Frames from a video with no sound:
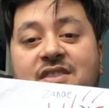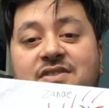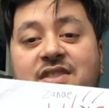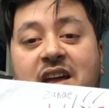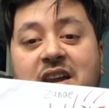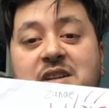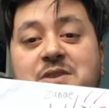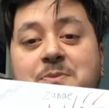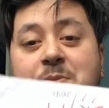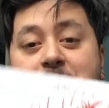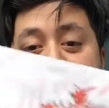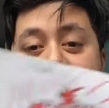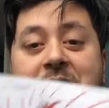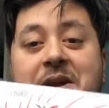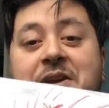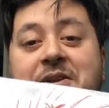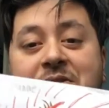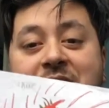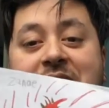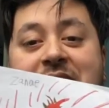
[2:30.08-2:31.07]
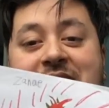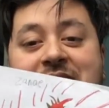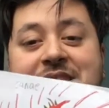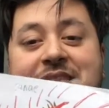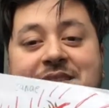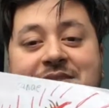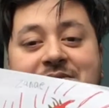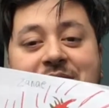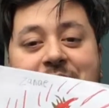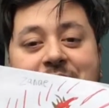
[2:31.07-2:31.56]
looks pretty
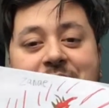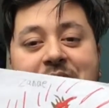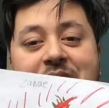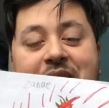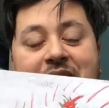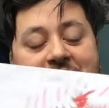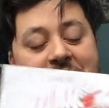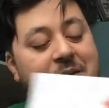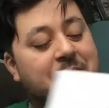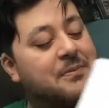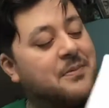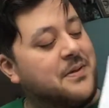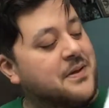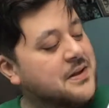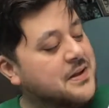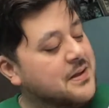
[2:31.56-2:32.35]
creative. I mean, look at him.